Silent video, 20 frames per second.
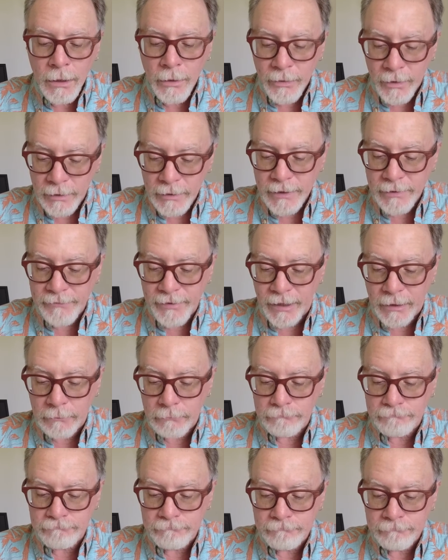The
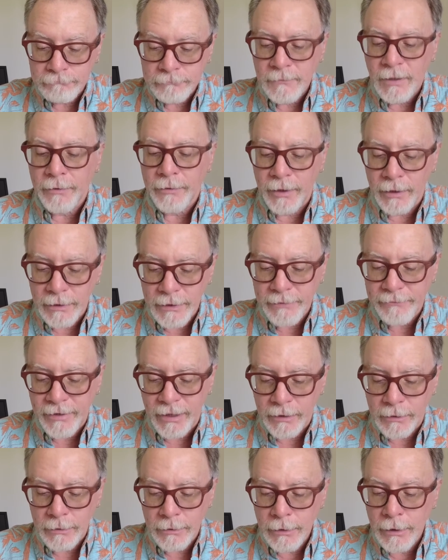
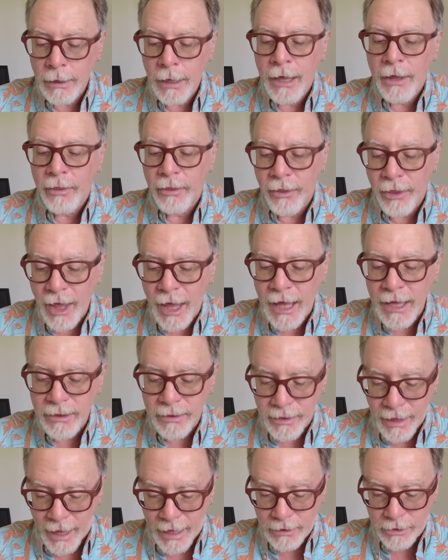living, they
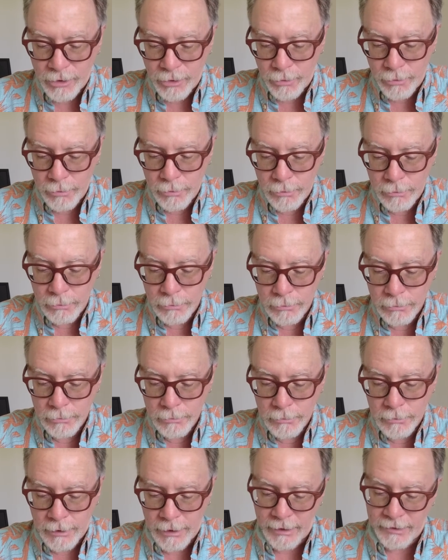thank you,
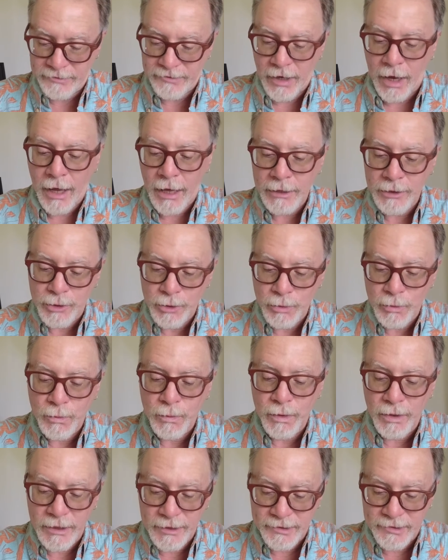as I do
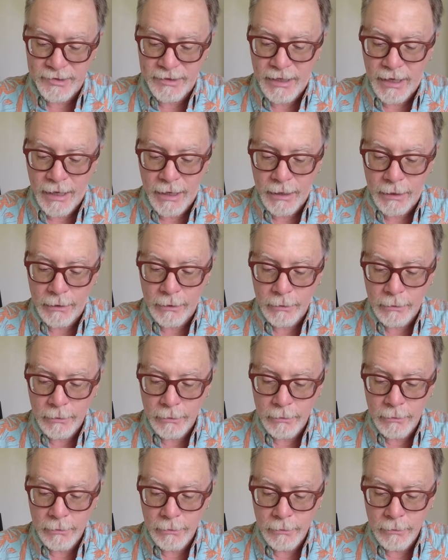this day.
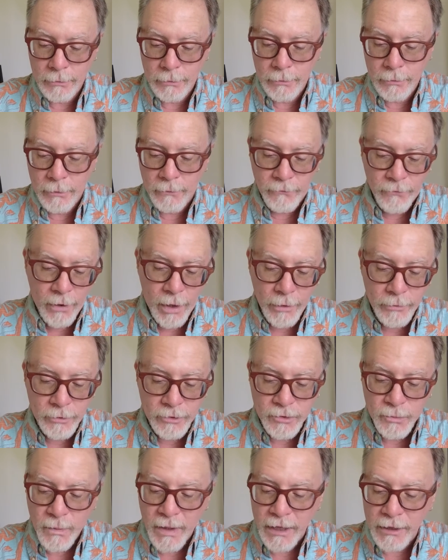
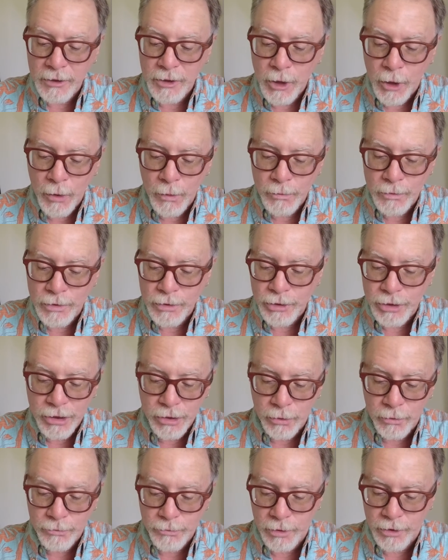Fathers, make known to
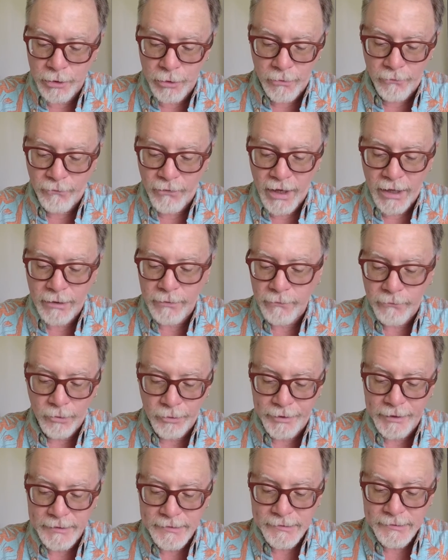children your
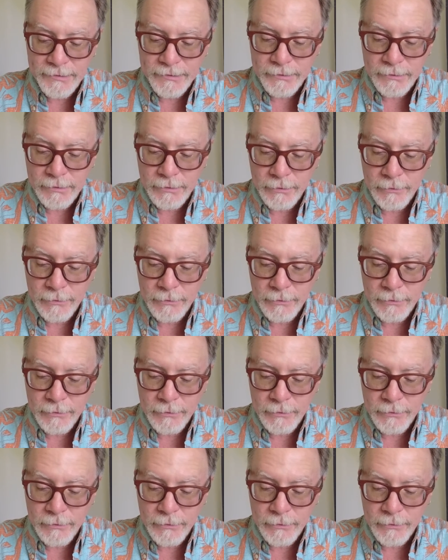faithfulness.